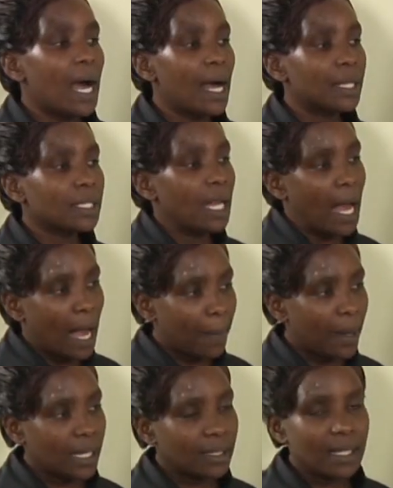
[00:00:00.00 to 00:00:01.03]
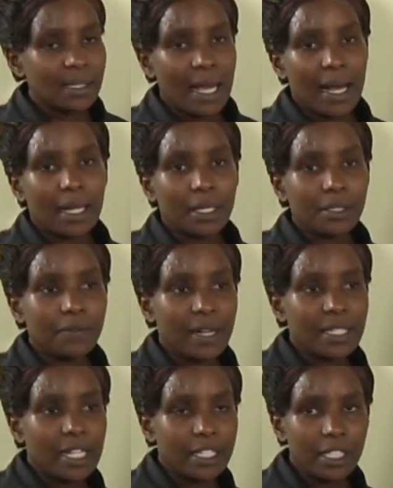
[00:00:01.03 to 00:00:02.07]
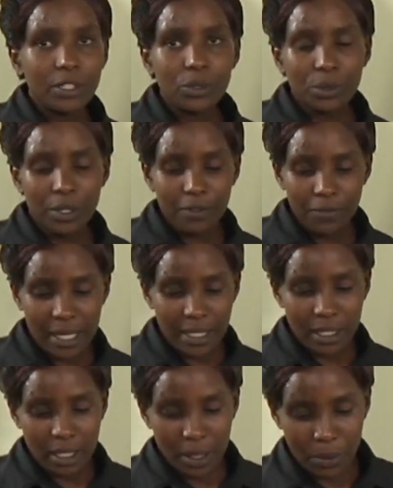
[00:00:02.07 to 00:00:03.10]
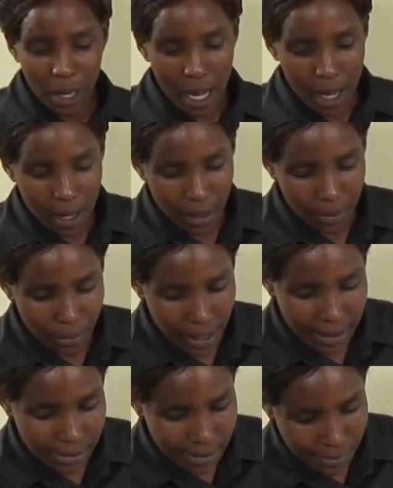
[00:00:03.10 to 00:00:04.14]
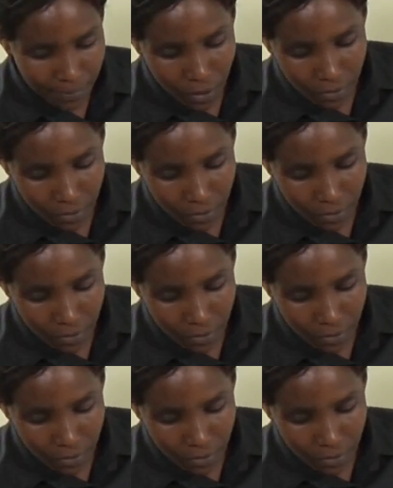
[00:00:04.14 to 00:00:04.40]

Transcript: and apparatus are divided into different ways.